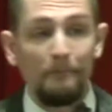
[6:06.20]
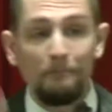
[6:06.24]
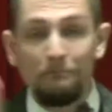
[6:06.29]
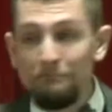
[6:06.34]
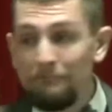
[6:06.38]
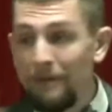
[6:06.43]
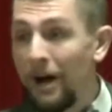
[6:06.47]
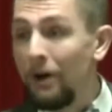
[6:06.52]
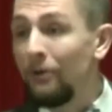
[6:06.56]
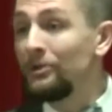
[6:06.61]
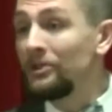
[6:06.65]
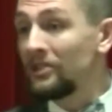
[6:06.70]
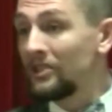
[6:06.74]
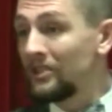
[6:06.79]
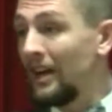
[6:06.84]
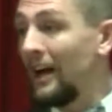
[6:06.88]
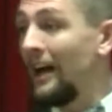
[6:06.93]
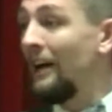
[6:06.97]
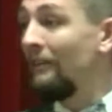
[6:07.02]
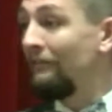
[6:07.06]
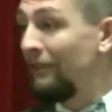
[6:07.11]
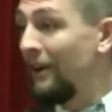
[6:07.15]
that
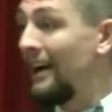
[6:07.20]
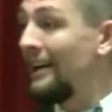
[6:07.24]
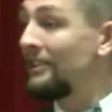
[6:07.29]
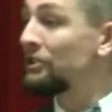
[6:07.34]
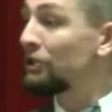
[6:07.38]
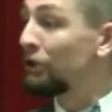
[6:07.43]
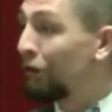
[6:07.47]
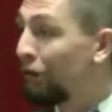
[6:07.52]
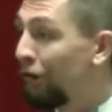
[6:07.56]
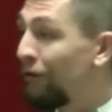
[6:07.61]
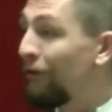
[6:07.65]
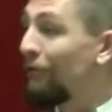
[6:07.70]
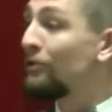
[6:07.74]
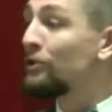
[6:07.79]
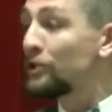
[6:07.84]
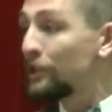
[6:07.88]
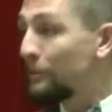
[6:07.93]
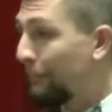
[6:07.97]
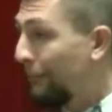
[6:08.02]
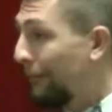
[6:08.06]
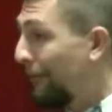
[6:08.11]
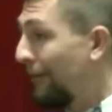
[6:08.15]
most of us learn
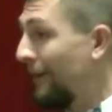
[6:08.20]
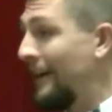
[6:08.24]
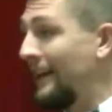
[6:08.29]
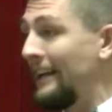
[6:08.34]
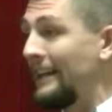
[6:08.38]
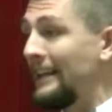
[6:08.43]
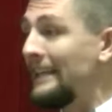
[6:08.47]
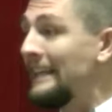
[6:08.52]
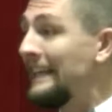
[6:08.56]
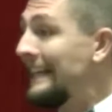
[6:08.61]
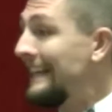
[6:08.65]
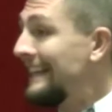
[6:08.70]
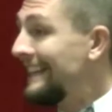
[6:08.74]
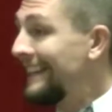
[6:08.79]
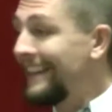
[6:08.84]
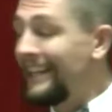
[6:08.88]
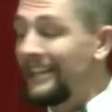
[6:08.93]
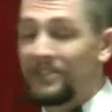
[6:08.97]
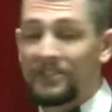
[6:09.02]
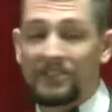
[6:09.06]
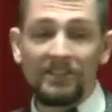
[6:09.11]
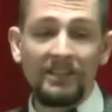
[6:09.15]
to pray
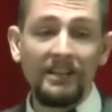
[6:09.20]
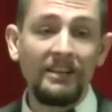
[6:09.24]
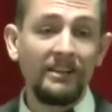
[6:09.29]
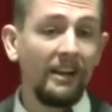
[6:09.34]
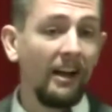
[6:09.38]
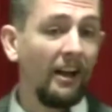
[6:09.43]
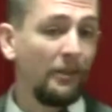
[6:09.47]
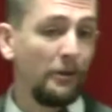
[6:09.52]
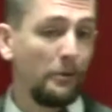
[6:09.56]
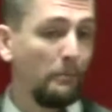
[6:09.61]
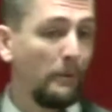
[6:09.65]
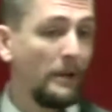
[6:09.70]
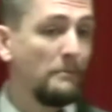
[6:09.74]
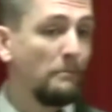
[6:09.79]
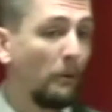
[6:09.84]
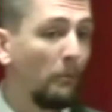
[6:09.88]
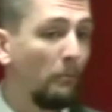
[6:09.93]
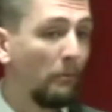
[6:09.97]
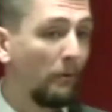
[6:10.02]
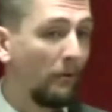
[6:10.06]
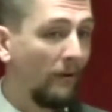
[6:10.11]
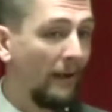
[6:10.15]
listening to other
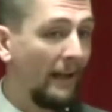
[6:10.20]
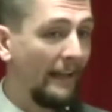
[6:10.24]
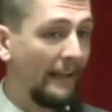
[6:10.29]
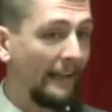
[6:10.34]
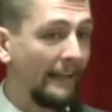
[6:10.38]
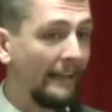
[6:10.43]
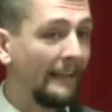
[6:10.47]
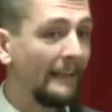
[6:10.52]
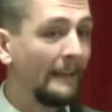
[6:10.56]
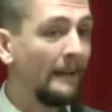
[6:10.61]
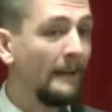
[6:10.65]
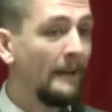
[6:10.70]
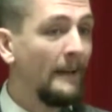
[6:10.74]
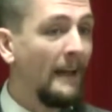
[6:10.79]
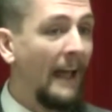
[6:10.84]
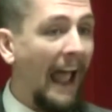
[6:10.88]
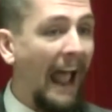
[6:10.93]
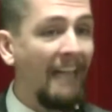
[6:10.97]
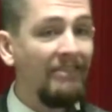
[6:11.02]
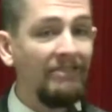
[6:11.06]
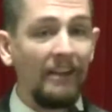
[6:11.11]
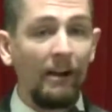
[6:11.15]
people pray.
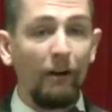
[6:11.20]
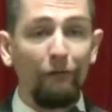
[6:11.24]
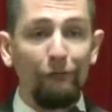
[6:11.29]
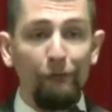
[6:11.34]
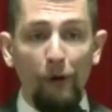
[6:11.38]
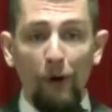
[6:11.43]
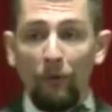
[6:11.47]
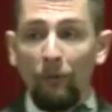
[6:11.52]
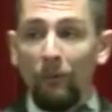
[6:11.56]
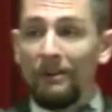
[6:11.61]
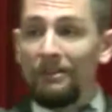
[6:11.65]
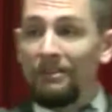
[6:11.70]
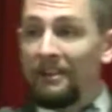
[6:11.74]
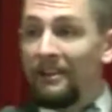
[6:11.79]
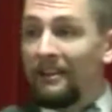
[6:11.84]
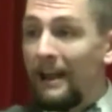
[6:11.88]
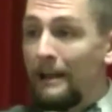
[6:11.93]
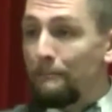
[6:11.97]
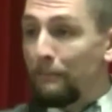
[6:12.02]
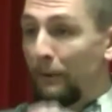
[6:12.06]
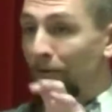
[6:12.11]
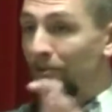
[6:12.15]
And therefore,
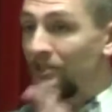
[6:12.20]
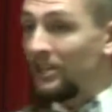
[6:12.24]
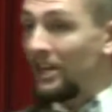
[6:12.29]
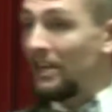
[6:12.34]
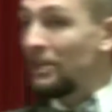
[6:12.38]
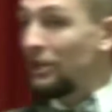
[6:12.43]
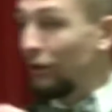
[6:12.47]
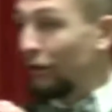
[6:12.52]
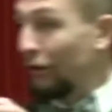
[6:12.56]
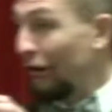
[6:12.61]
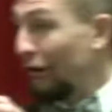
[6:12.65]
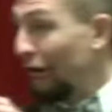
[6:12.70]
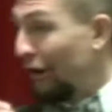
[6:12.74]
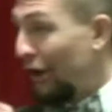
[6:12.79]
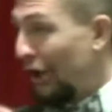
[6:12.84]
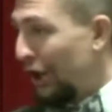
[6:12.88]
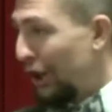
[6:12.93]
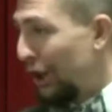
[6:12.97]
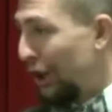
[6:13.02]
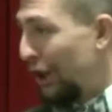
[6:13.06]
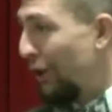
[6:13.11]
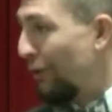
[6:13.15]
within a
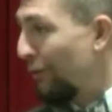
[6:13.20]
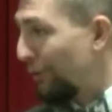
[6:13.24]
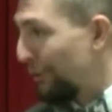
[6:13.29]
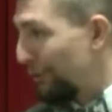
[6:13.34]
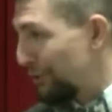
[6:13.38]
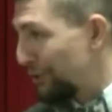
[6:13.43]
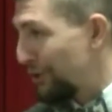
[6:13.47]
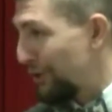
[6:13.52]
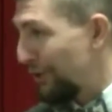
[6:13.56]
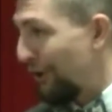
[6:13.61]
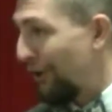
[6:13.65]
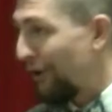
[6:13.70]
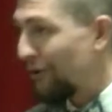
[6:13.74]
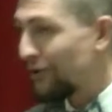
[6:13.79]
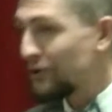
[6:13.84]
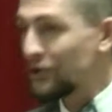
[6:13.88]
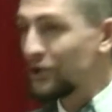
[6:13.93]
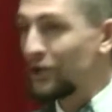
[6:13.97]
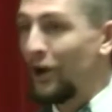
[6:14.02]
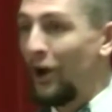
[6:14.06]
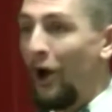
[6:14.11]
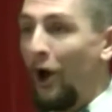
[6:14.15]
particular local
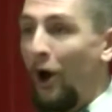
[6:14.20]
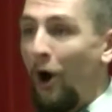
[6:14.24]
church,